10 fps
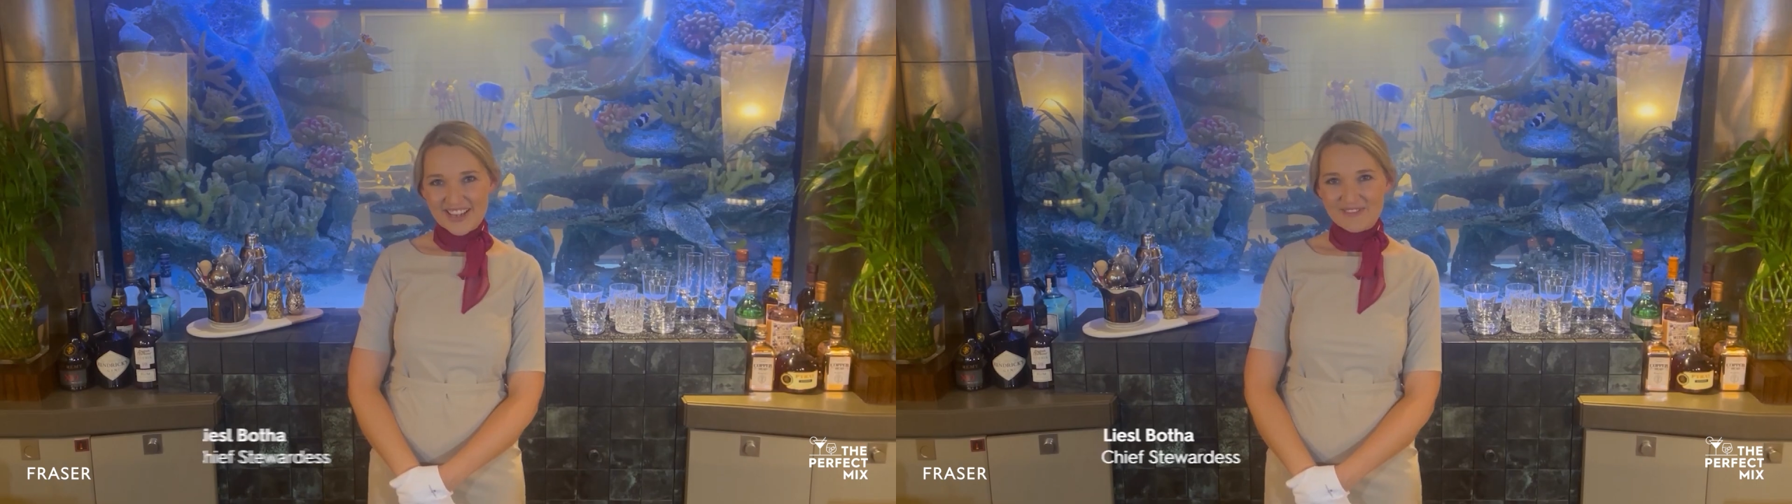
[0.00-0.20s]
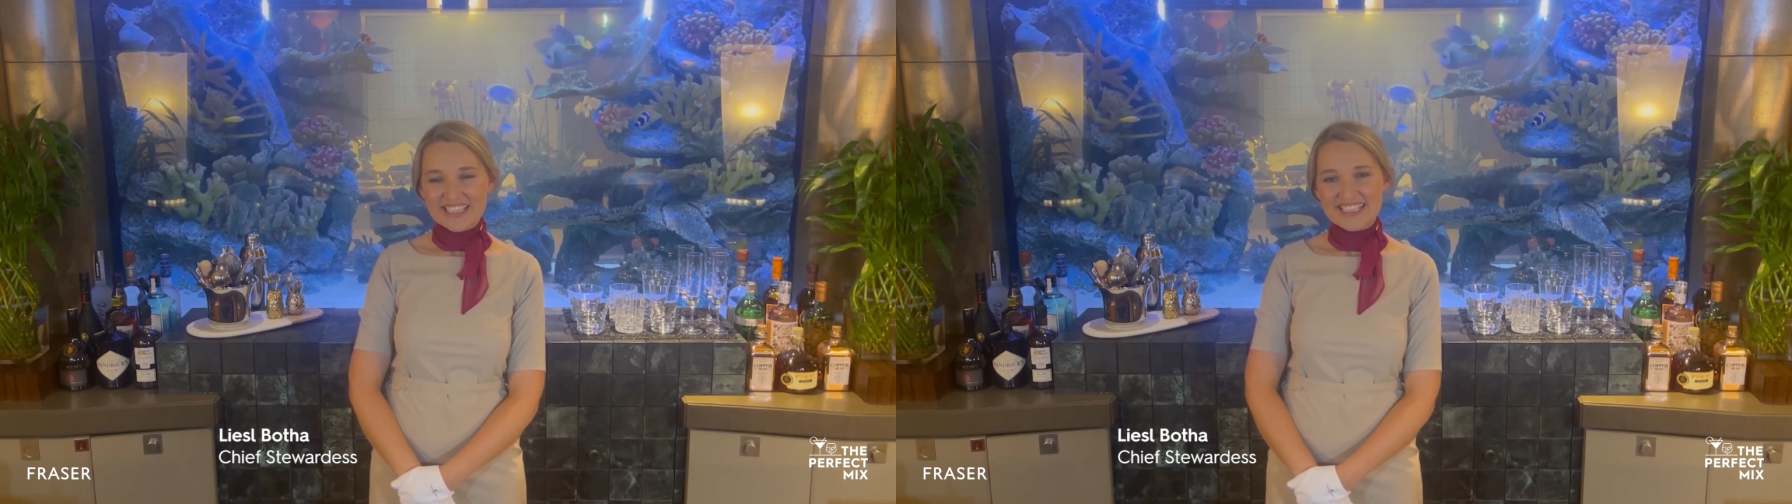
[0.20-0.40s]

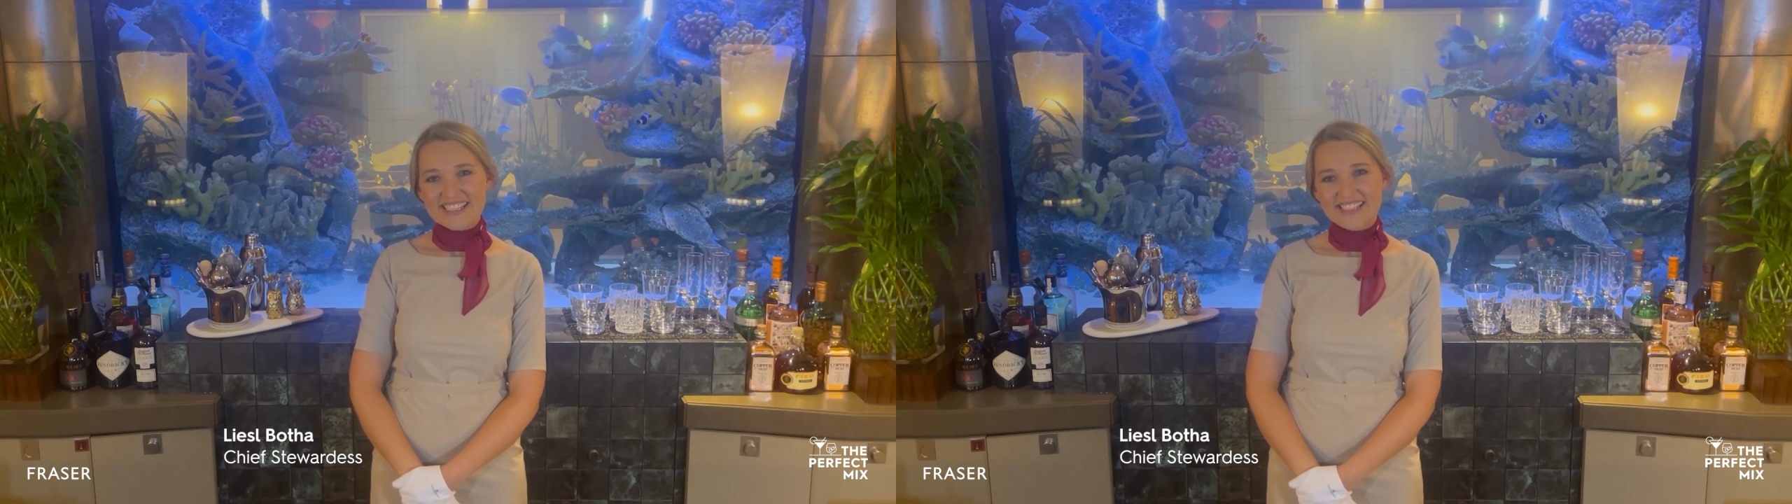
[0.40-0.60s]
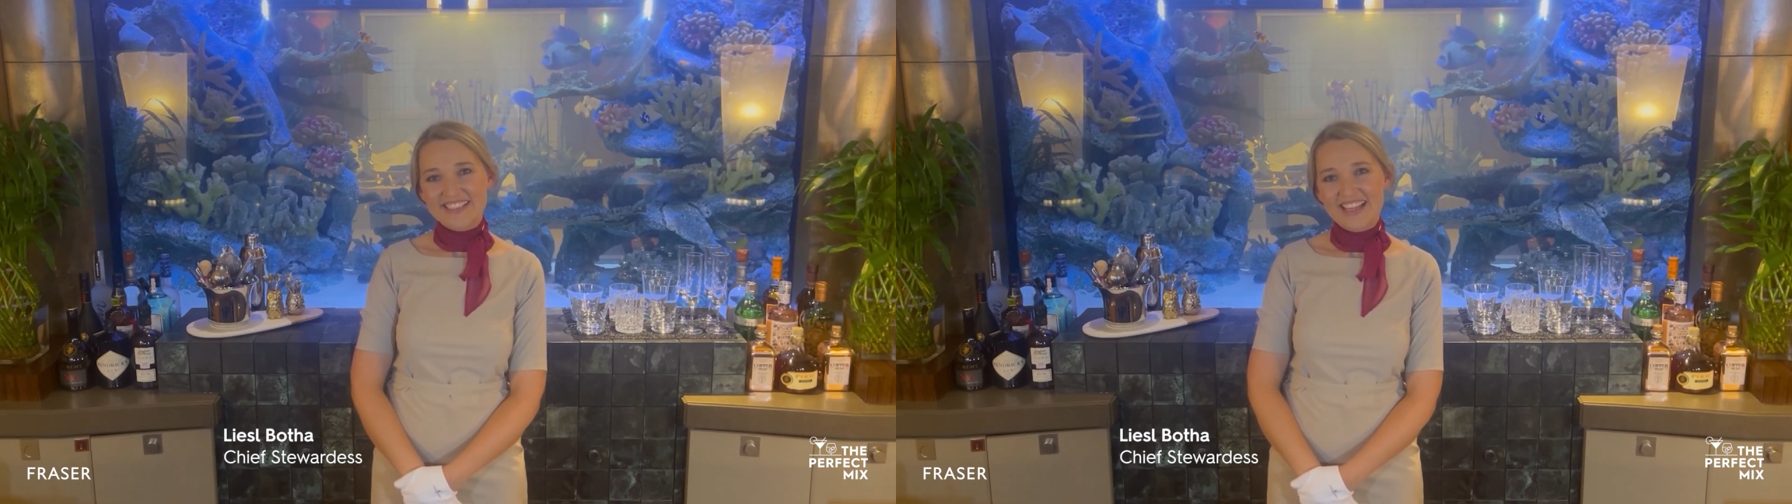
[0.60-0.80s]
I'm
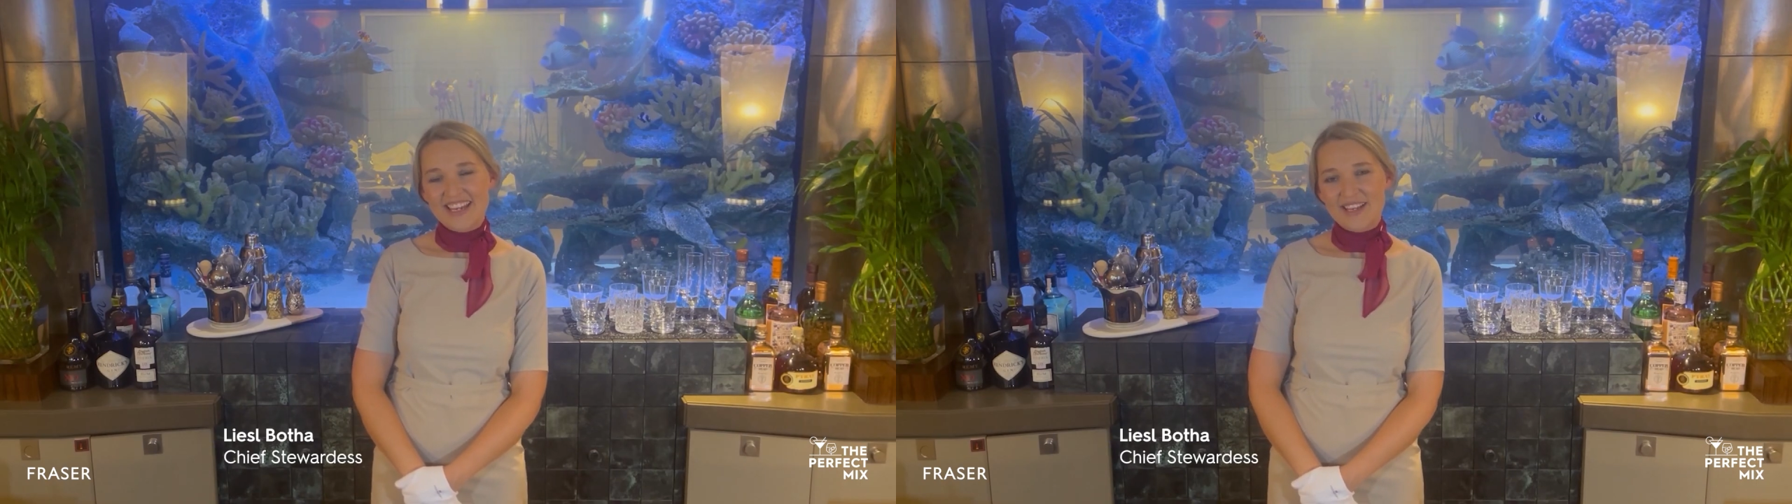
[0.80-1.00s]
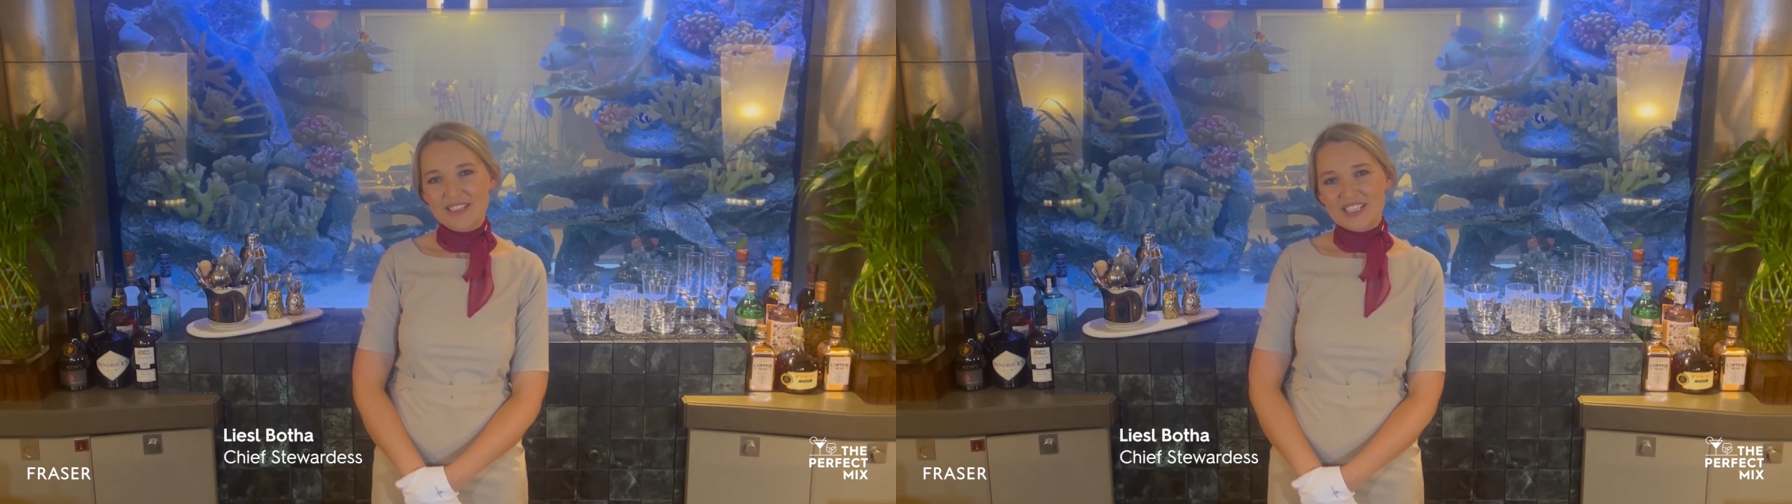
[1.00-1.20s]
Liesel
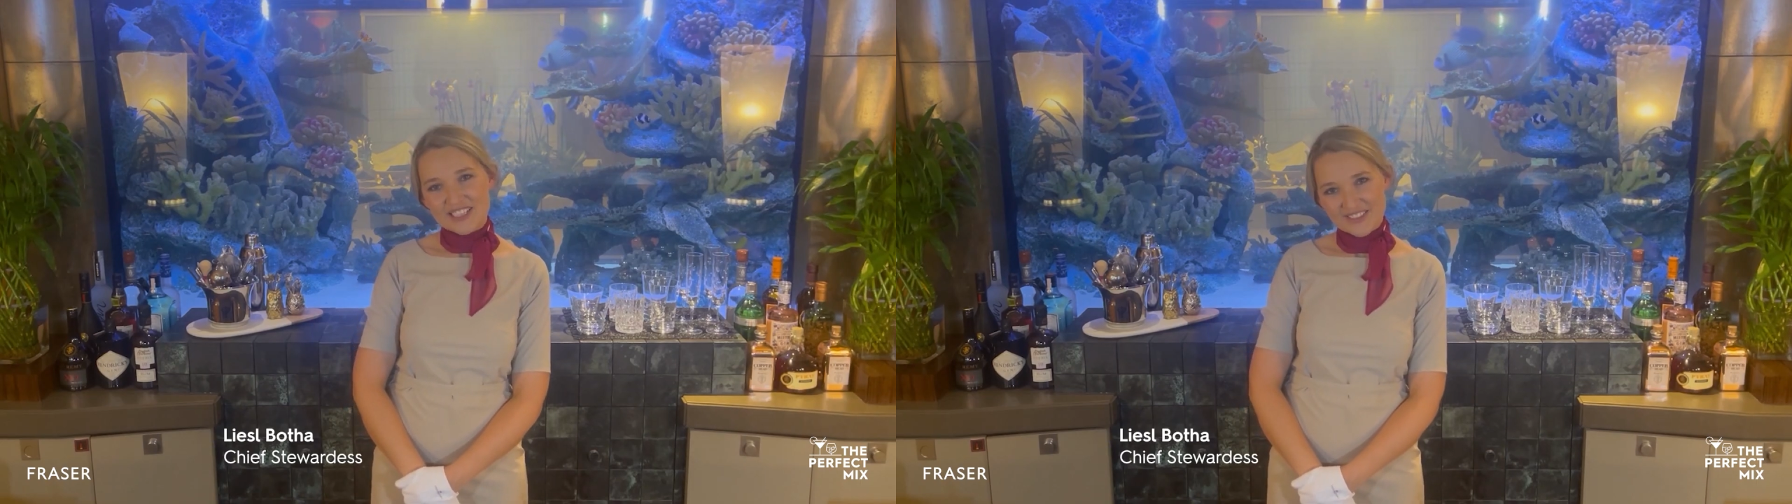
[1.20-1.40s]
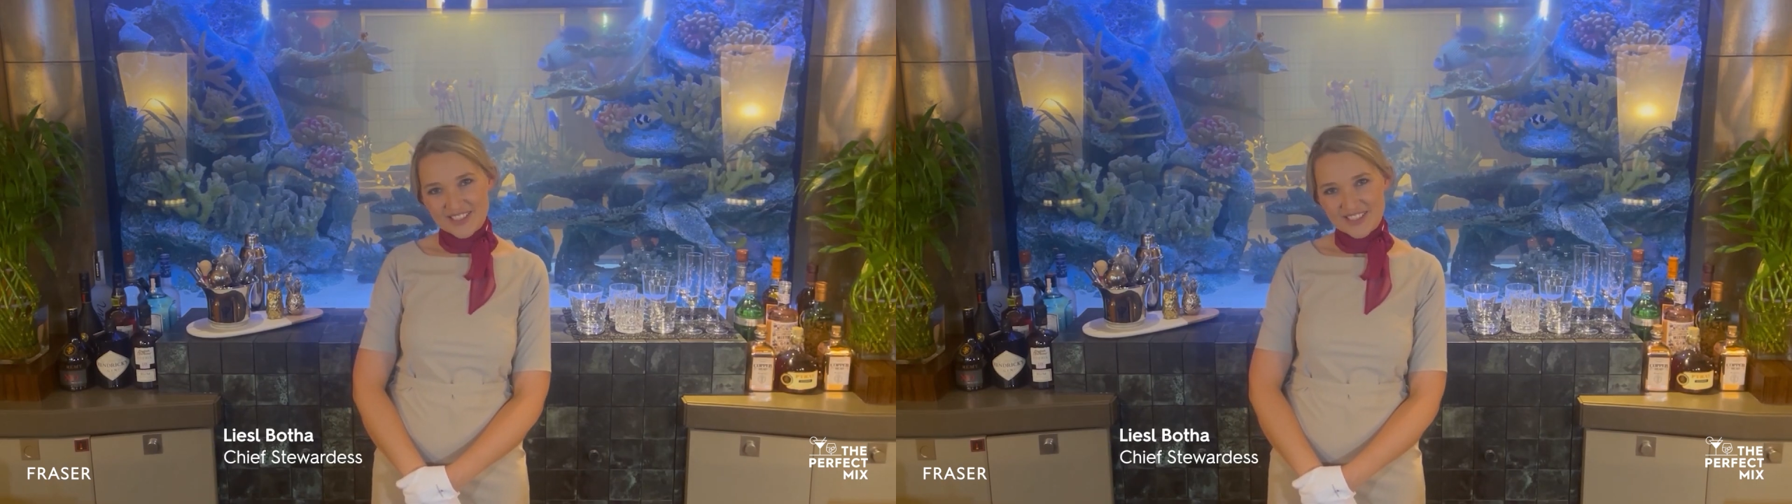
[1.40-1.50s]
and I'm the Chief